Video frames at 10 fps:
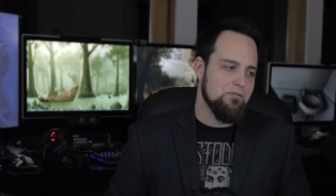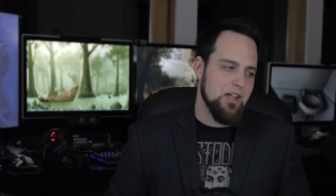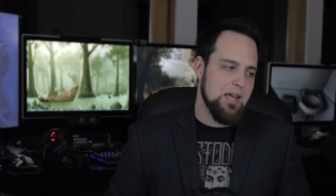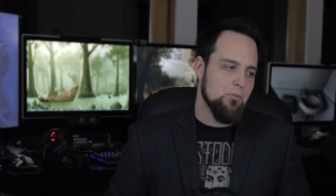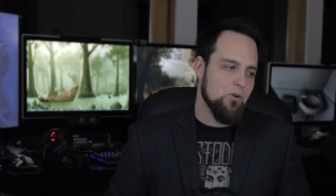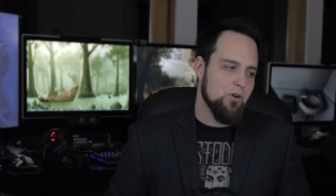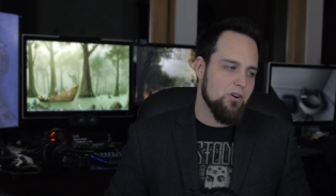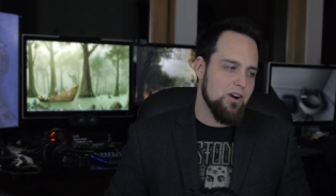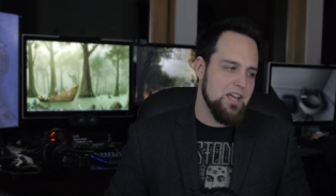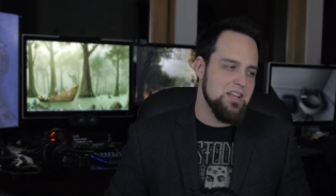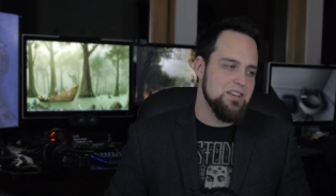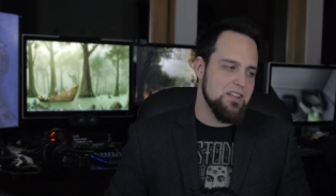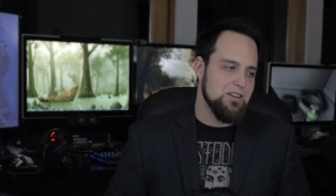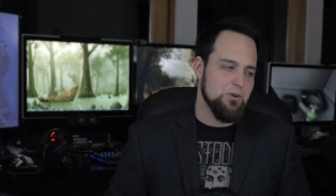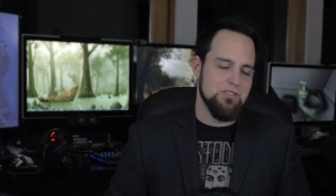the flame war
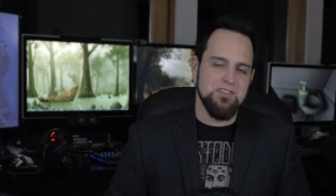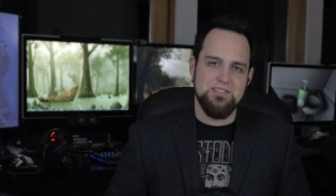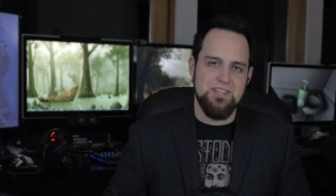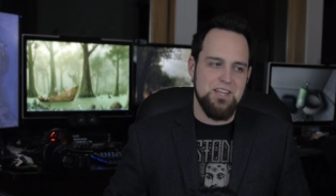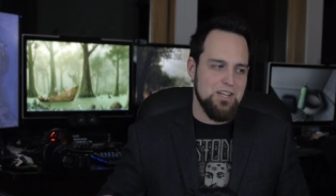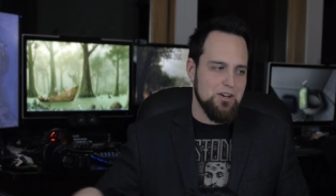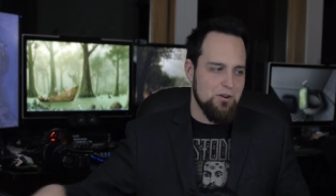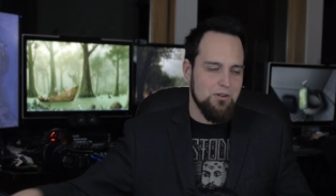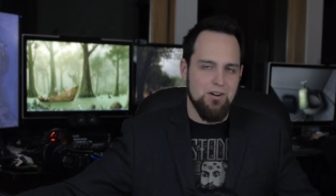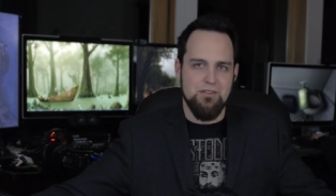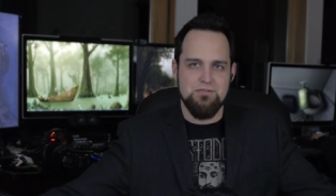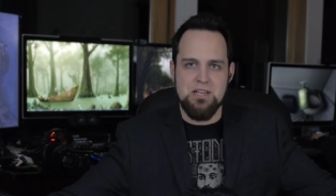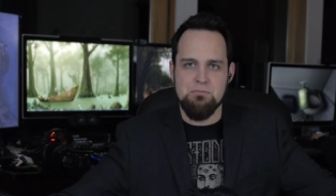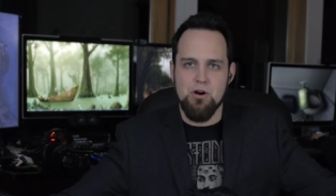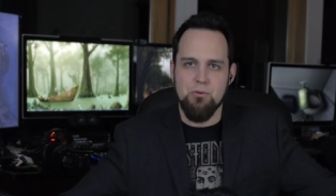ended when the CEO of
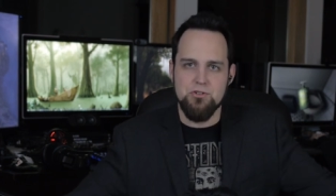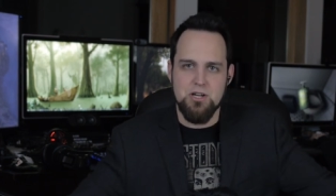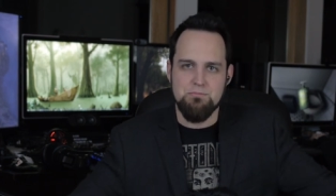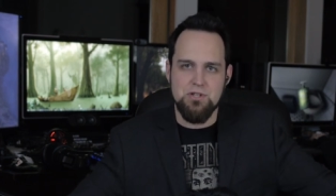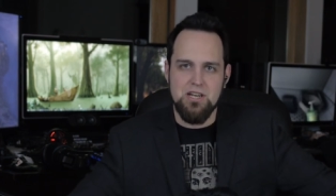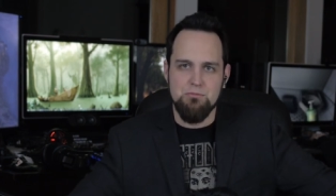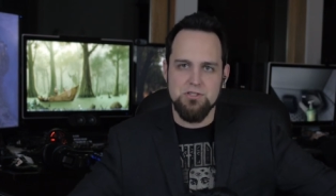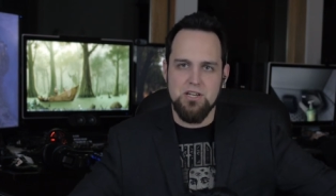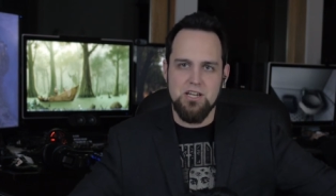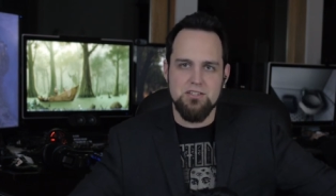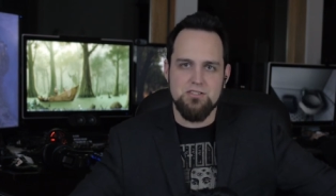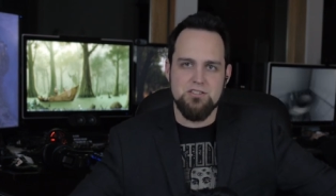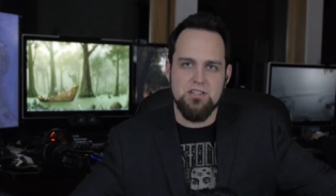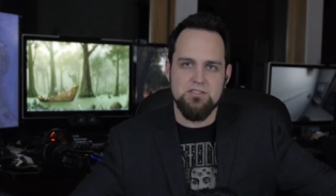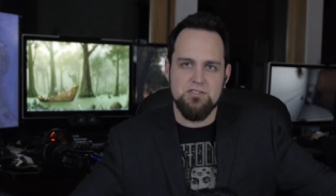T-Mobile jumped in and was like, "Is
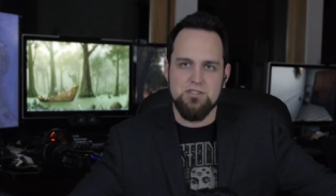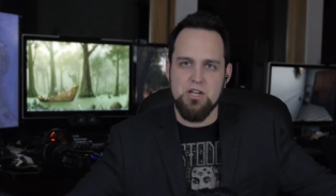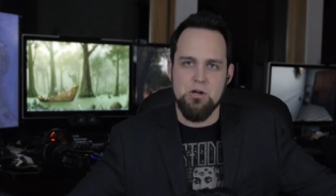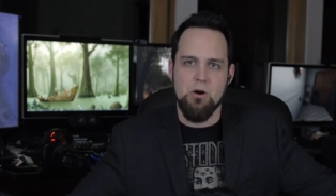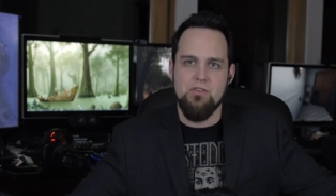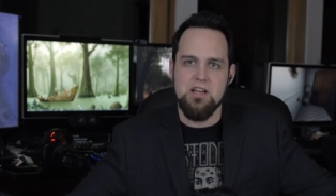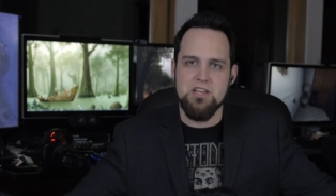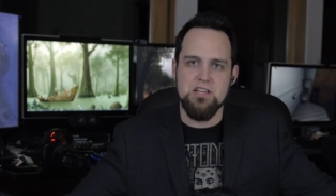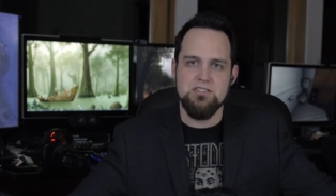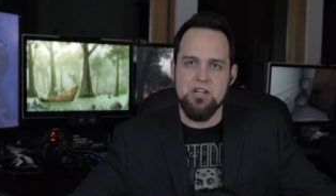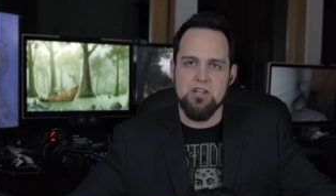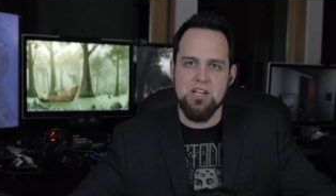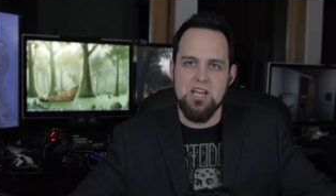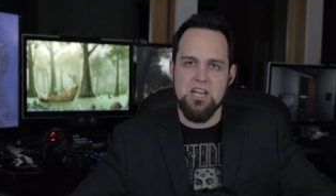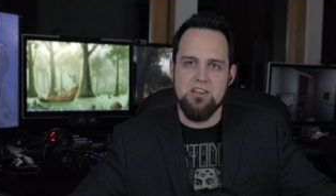this is the CEO of AT&T going
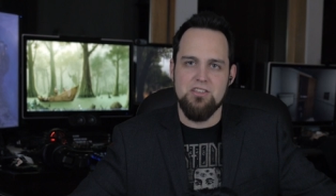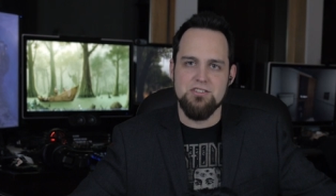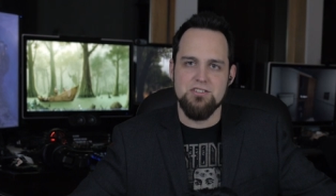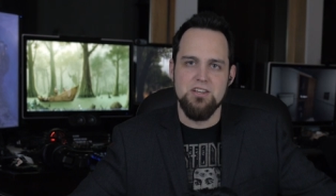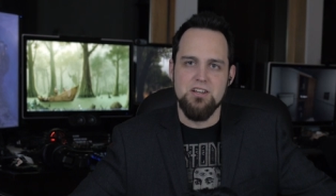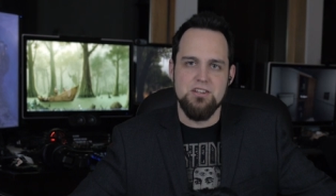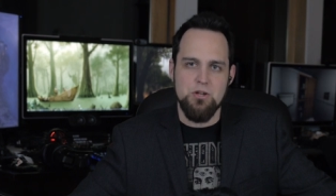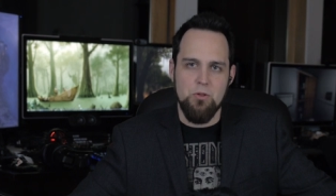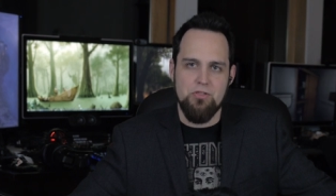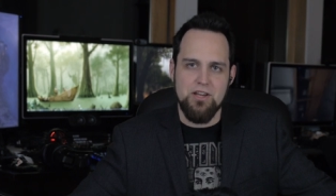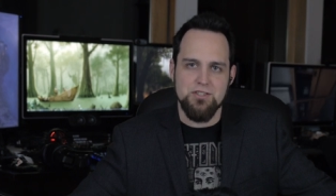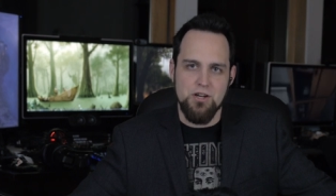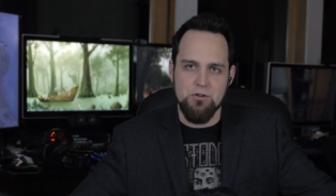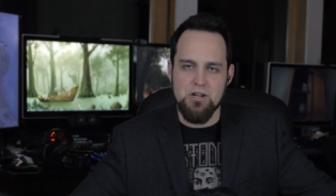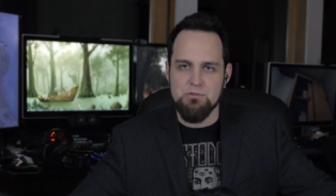to get into this? Don't think
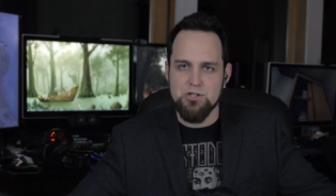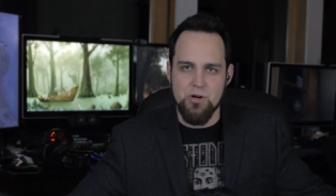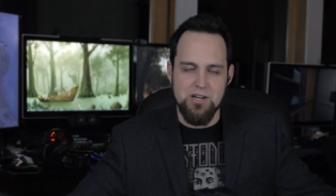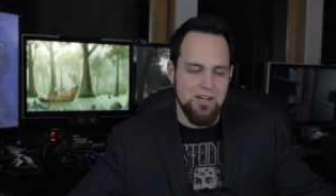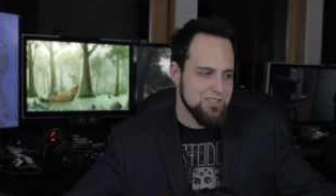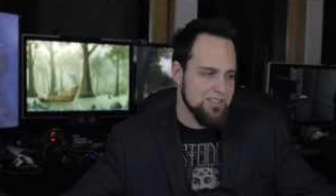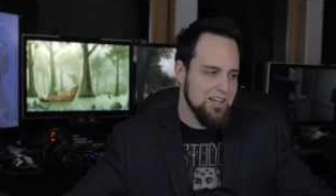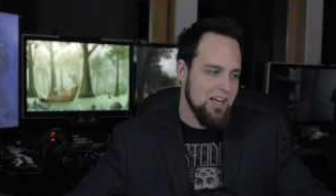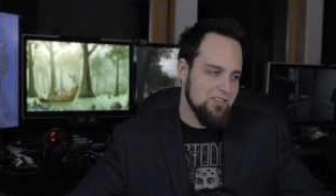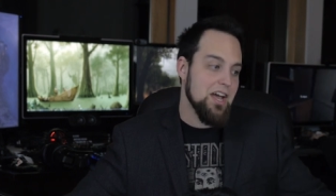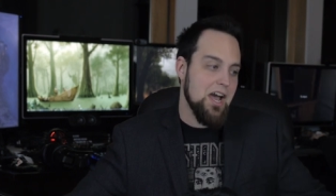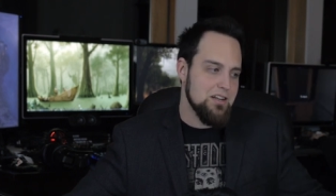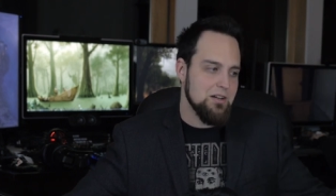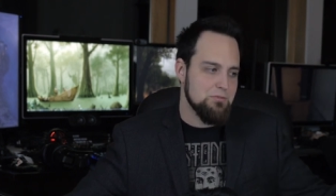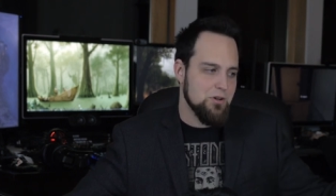so. Come and join us." And the guy
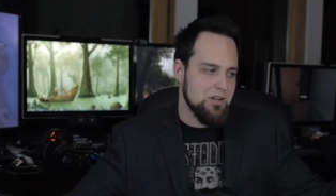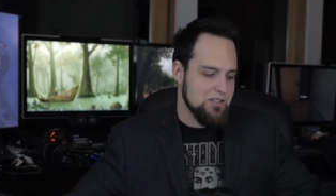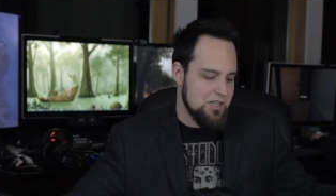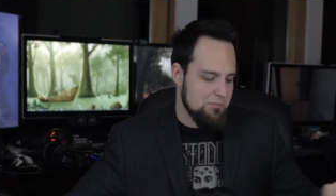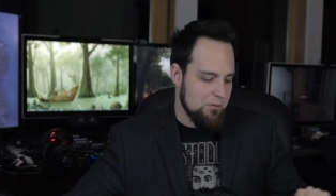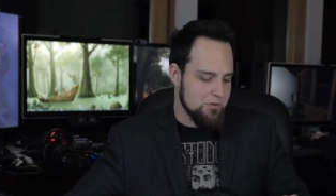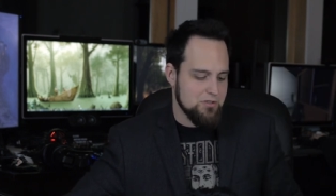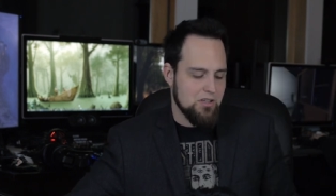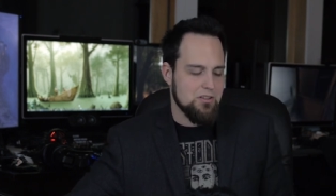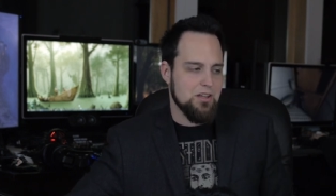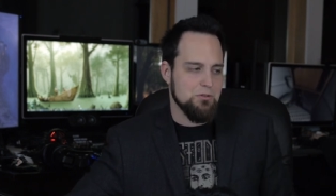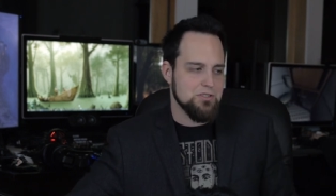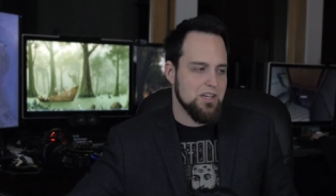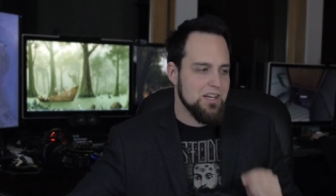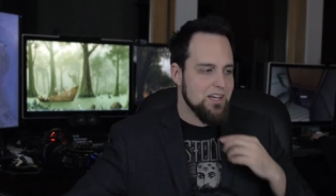ended up joining T-Mobile. So I thought that
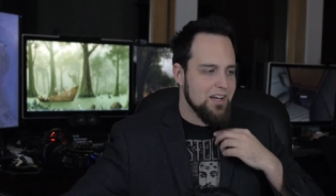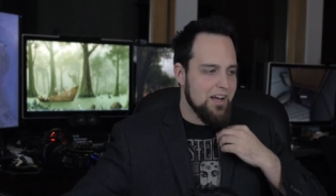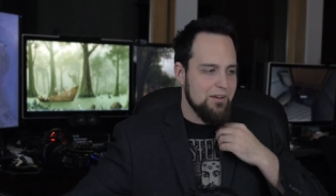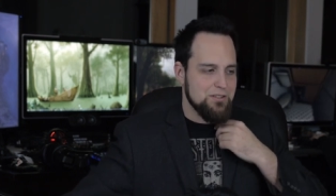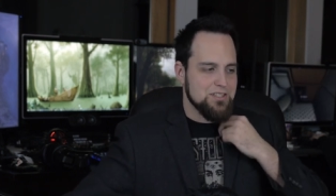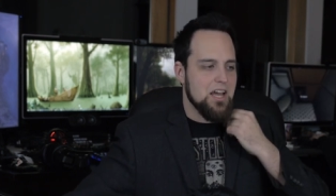was it was